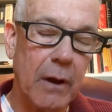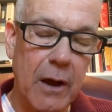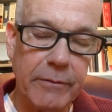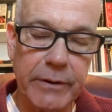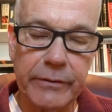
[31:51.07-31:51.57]

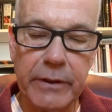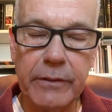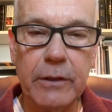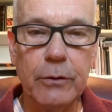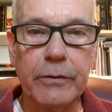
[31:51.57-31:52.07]
Obviously,
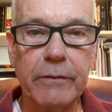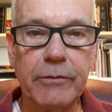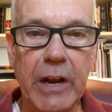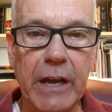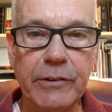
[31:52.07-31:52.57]
the use of
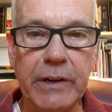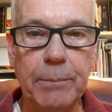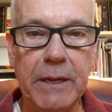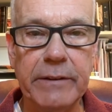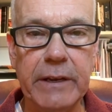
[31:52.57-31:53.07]

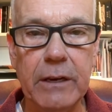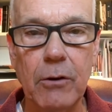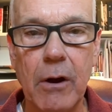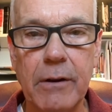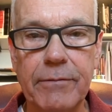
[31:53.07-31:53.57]
ChatGPT or